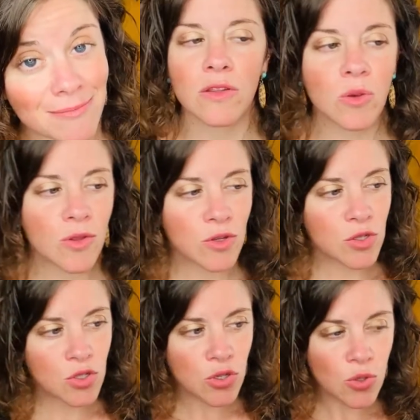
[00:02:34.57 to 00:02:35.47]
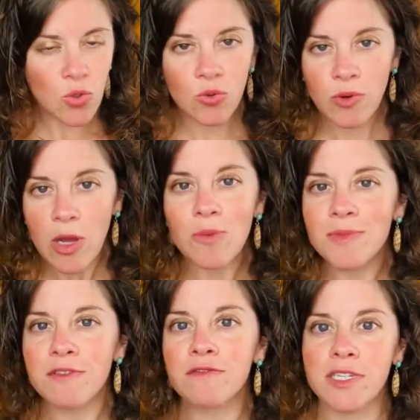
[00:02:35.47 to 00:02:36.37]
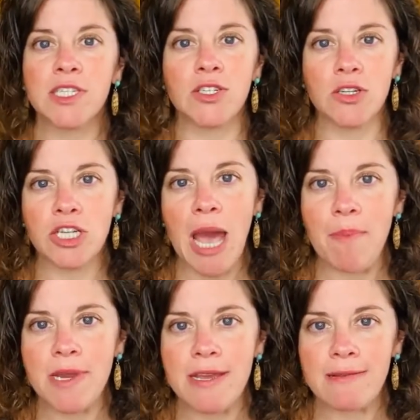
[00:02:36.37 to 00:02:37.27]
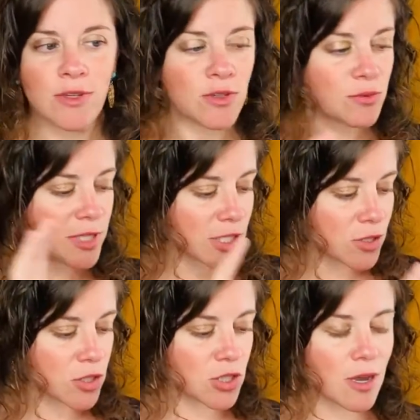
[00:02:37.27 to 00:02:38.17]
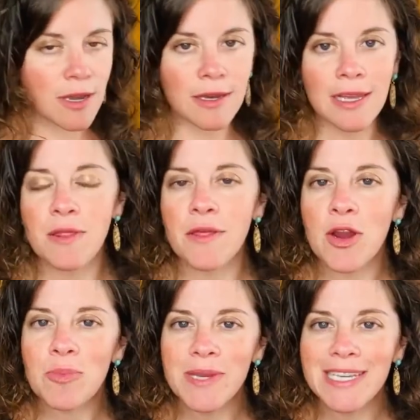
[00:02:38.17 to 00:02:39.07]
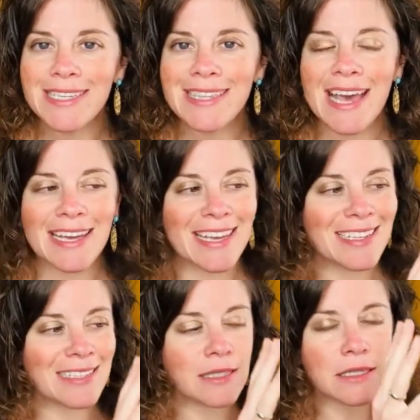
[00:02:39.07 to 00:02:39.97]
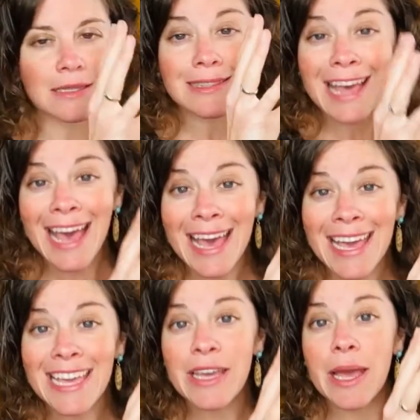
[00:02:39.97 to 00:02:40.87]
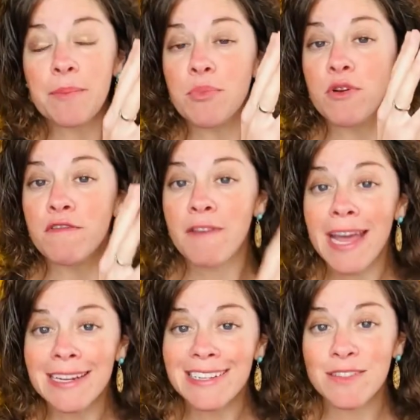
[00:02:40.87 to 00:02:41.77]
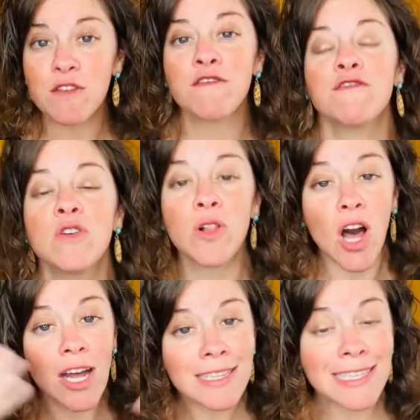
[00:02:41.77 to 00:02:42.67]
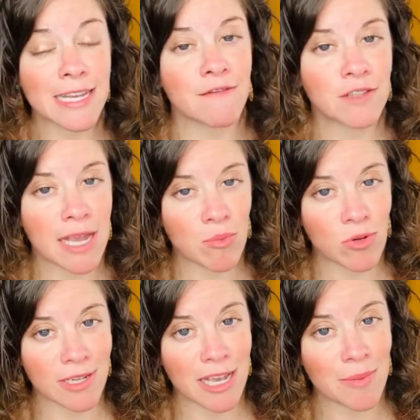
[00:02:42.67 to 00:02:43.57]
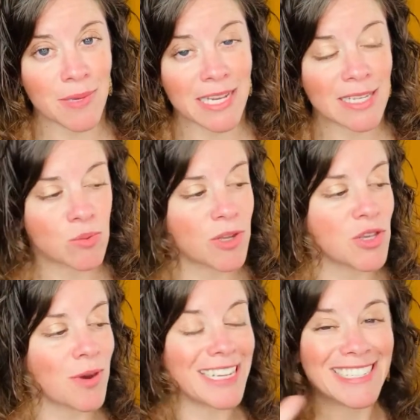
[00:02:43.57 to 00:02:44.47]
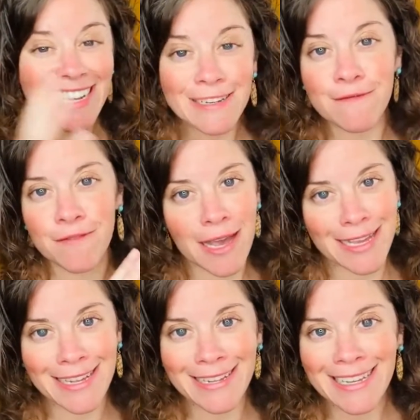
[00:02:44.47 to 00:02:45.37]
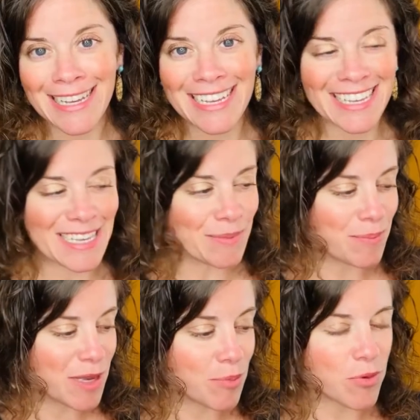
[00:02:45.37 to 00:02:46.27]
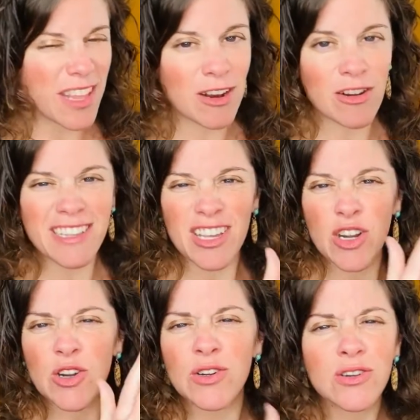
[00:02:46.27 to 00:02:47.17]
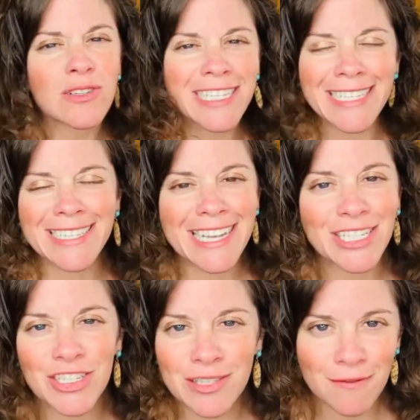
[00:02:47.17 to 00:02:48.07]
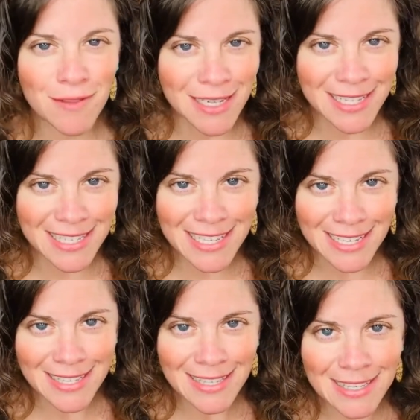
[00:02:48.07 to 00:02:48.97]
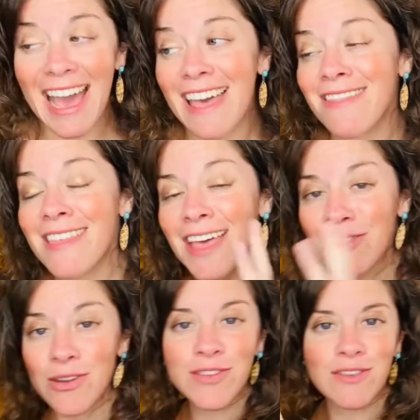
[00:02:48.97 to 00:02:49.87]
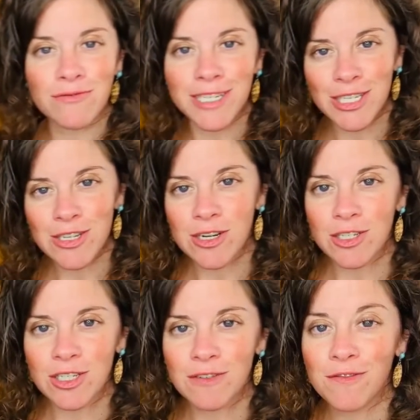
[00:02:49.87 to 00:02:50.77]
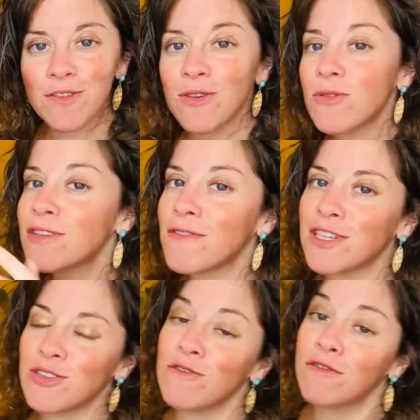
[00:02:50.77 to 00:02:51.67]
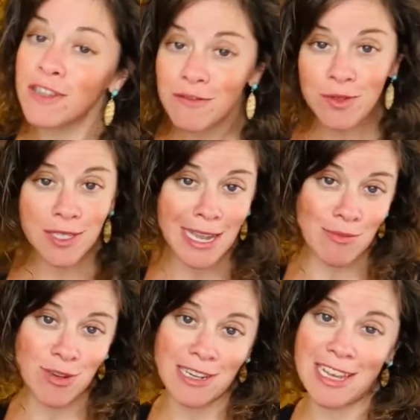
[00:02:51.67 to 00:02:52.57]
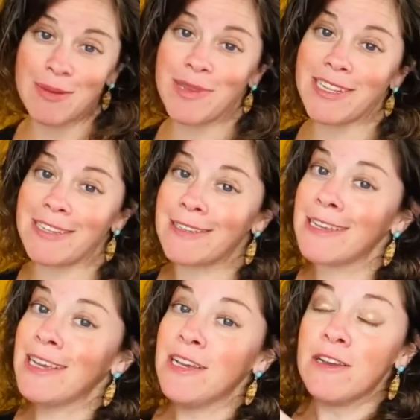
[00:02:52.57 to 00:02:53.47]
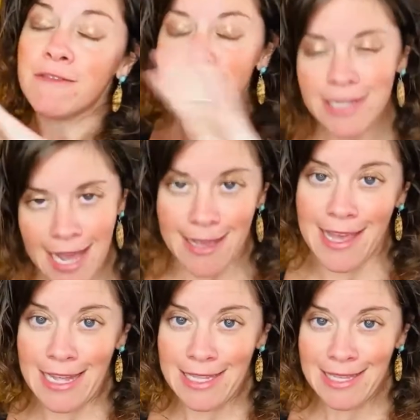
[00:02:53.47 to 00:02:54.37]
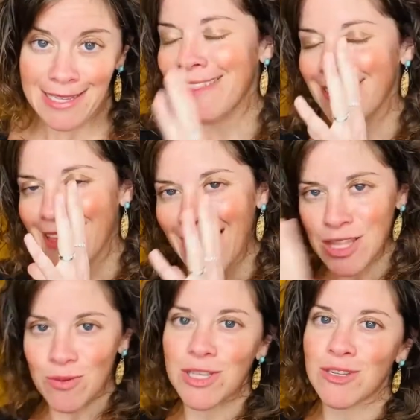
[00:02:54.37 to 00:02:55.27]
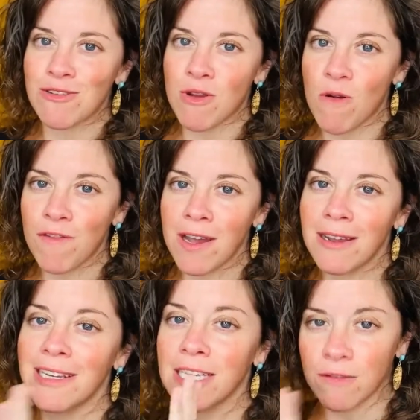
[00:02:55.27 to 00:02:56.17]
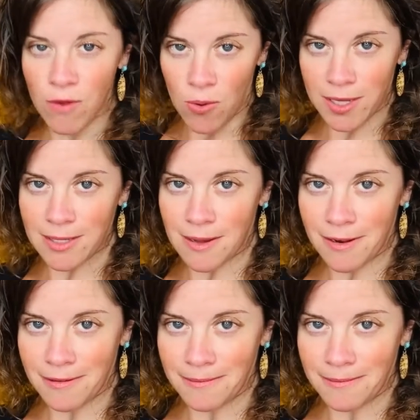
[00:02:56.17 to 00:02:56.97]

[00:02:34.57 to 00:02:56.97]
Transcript: So there's two realms of research happening. There's research on therapies that can delay and prevent the full onset of type 1 diabetes when you identify it in people that are in the early stages of the disease. And then there's the research for those of us who've lived with type 1 diabetes for decades. That's what Sernova is focused on.